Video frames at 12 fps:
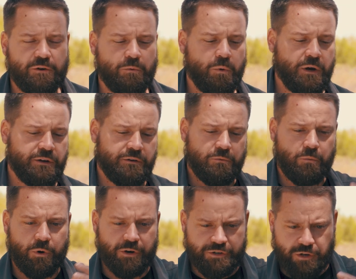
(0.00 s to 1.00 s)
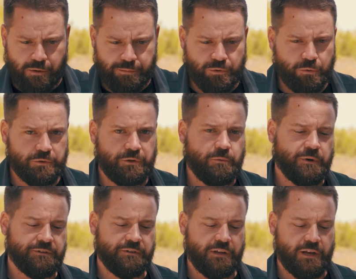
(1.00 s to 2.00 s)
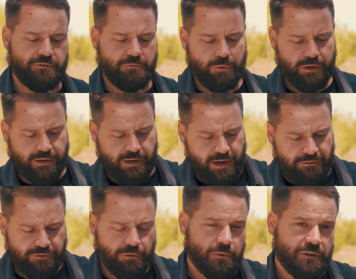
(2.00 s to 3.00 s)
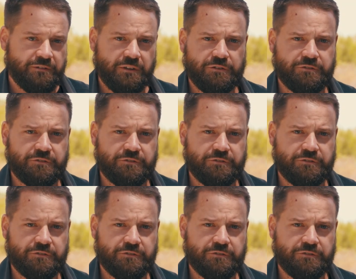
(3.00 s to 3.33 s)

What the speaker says: What Work Sharp tool do you want to see next? What knife do you want to see us